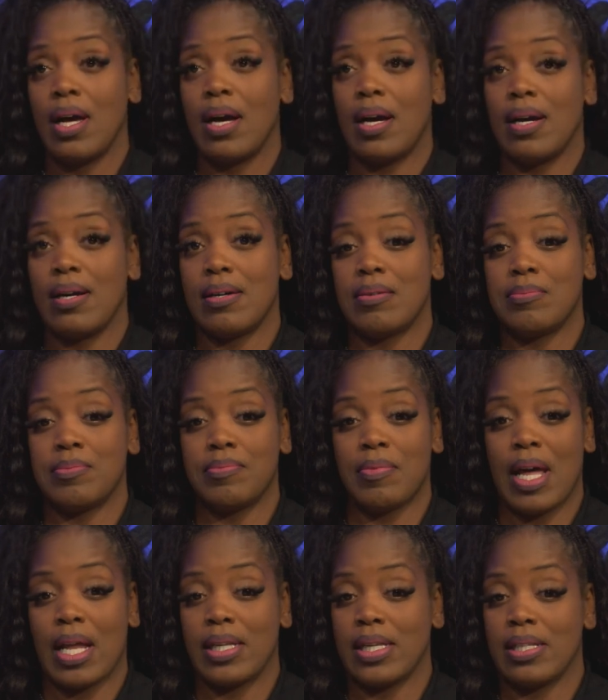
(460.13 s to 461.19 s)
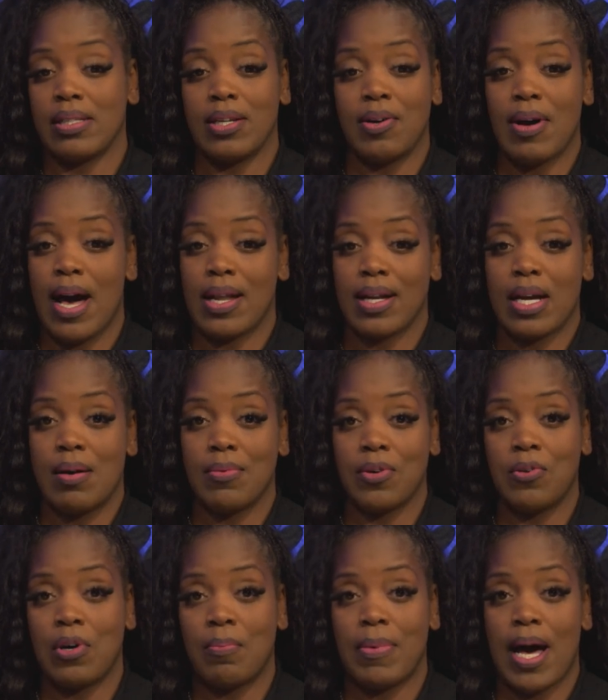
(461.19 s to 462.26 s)
Um, I didn't know how to come,
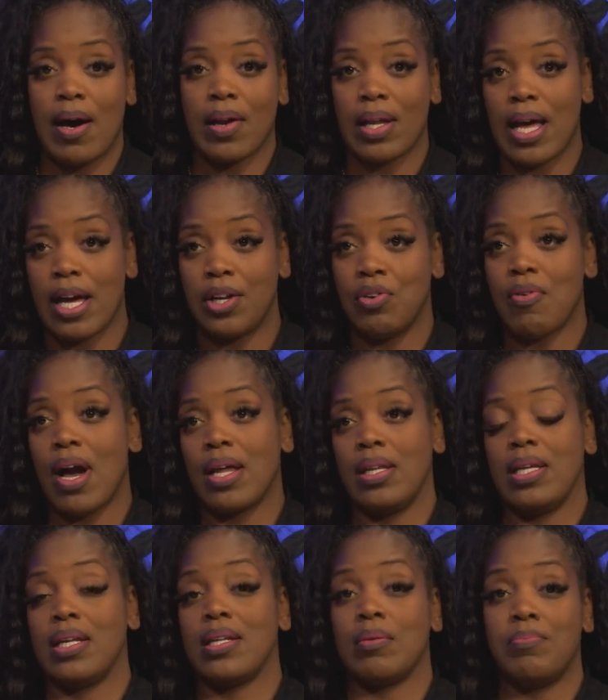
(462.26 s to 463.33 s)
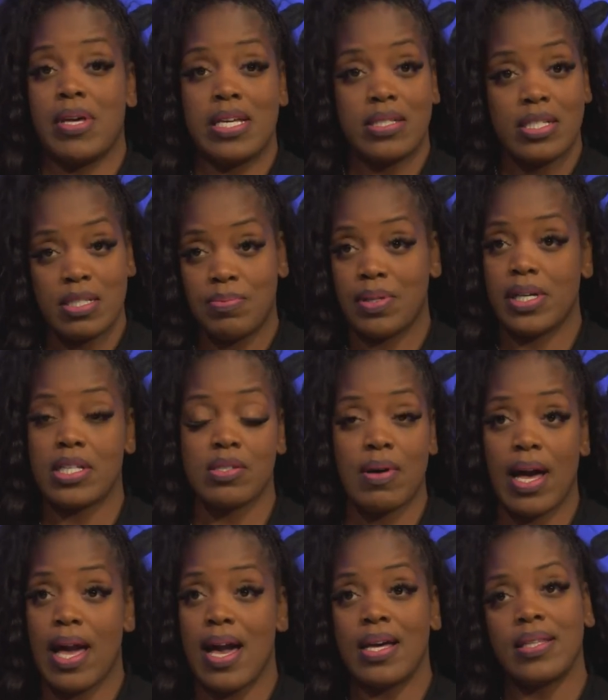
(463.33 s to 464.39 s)
go about it. I knew I needed a business plan, so
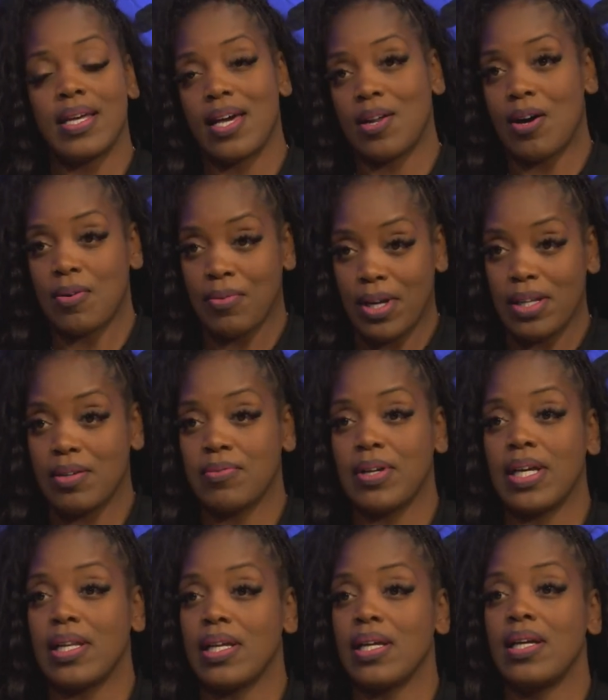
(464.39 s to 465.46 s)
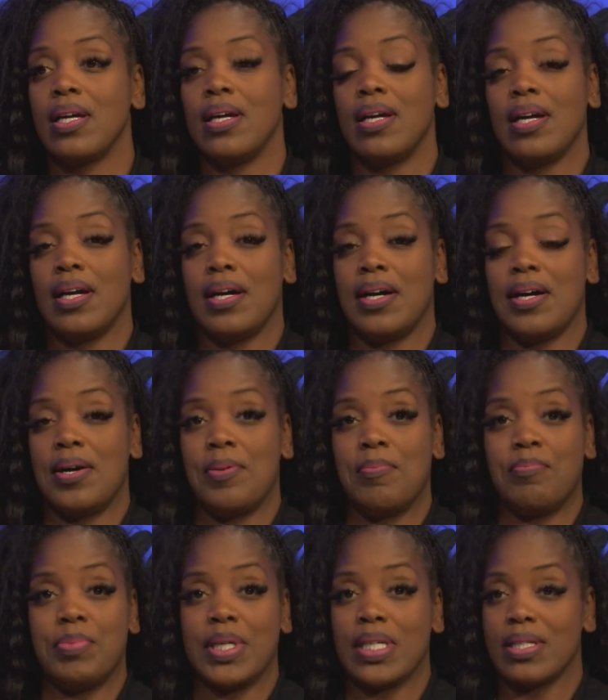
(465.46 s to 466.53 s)
I had that already ready. Mm-hmm. Uh,
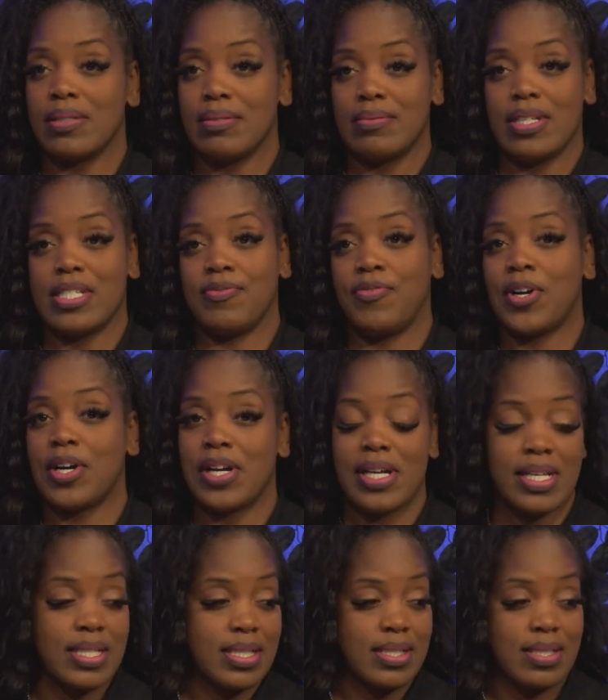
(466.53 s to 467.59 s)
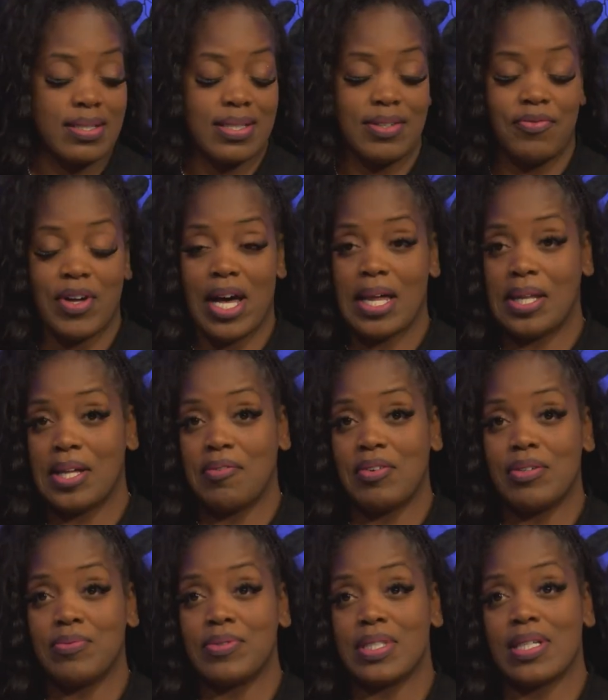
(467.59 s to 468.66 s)
but as far as Divine
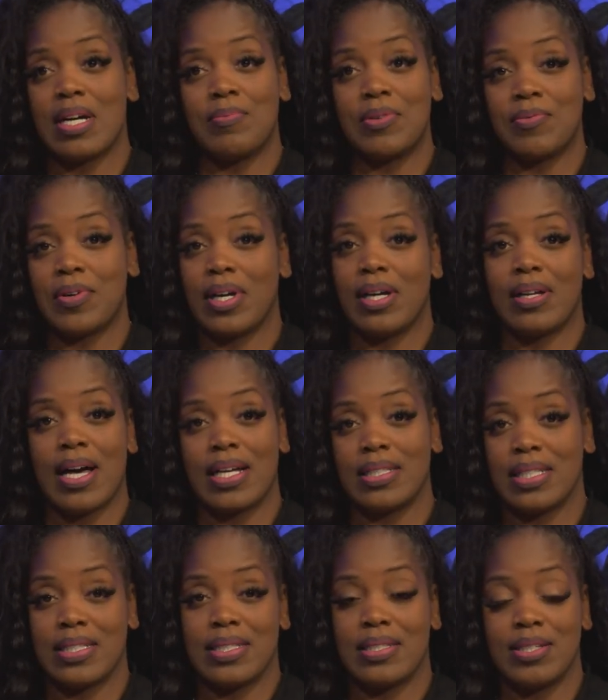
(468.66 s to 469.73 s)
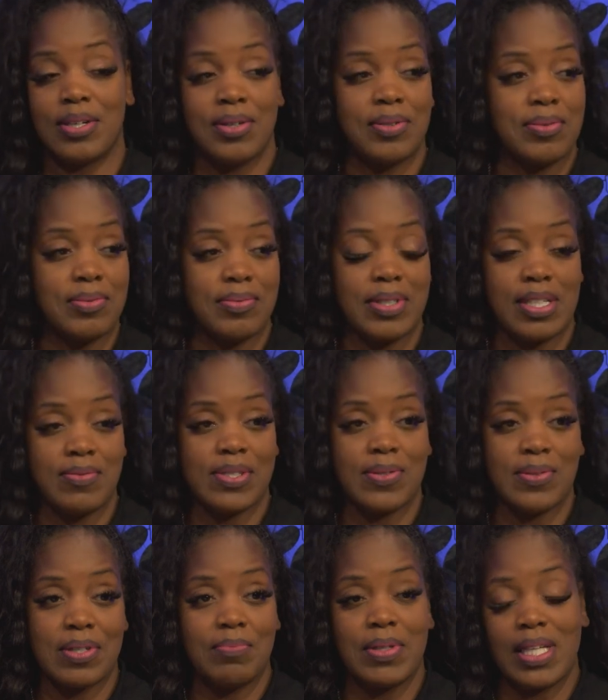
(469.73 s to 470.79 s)
Living was coming around, I didn't know it was
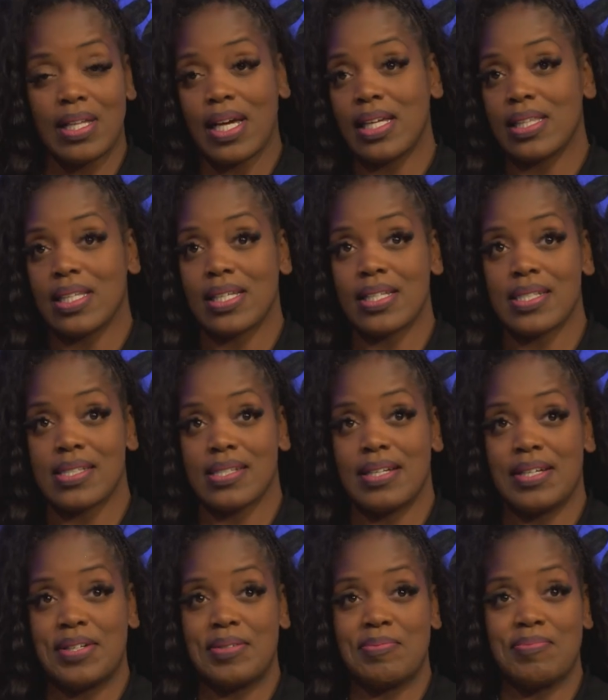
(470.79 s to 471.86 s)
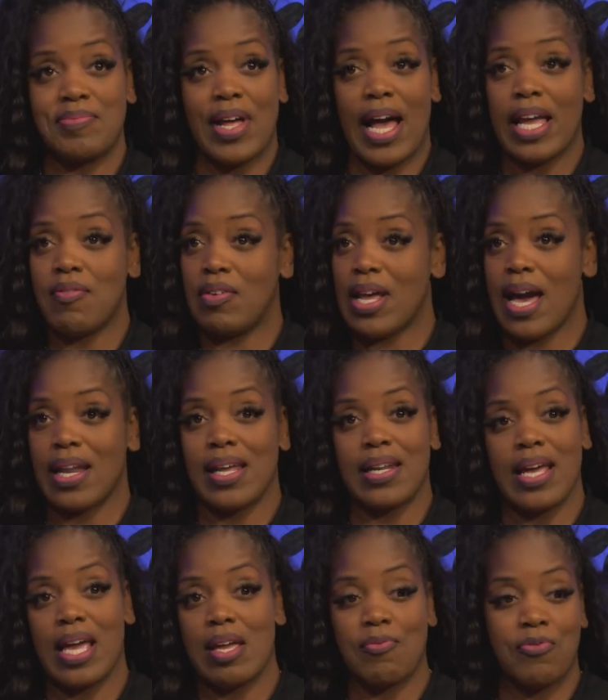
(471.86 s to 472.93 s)
going to be like this. Uh, I even had a
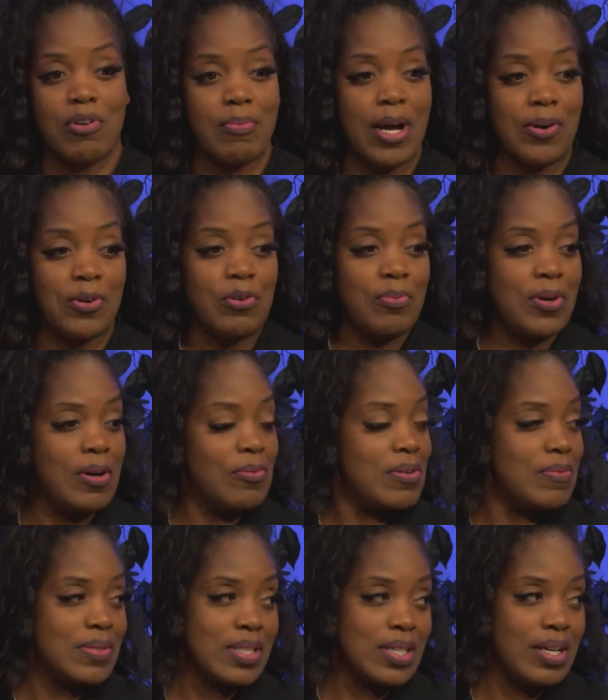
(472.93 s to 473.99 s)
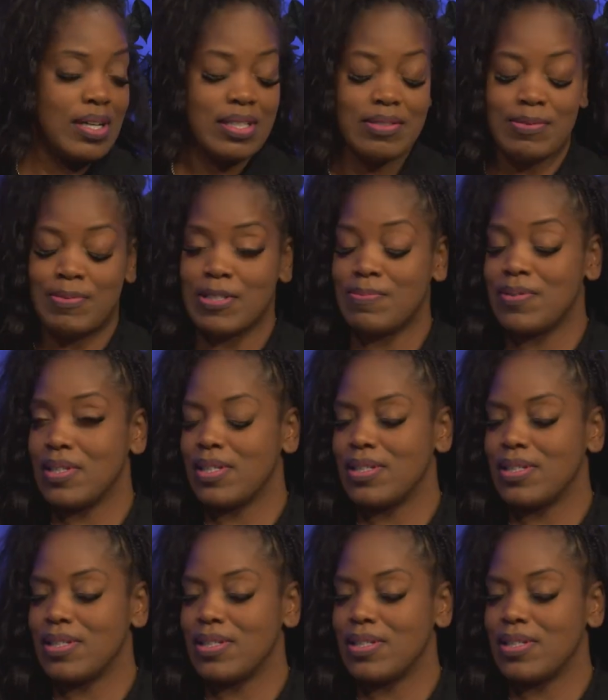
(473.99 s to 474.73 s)
name for my group home. What was it called? It was supposed to be